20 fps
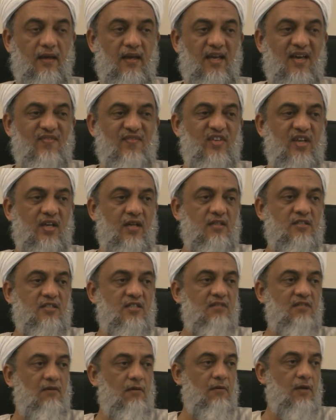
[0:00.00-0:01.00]
every
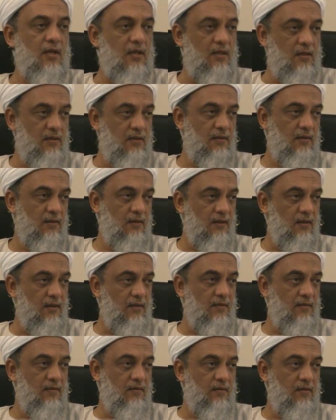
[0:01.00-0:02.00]
conceivable,
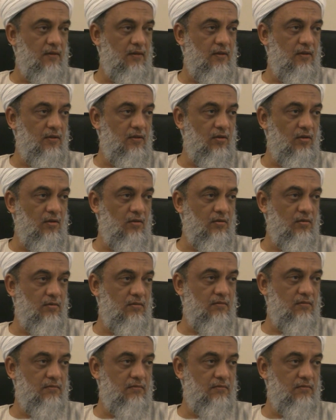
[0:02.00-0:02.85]
you know,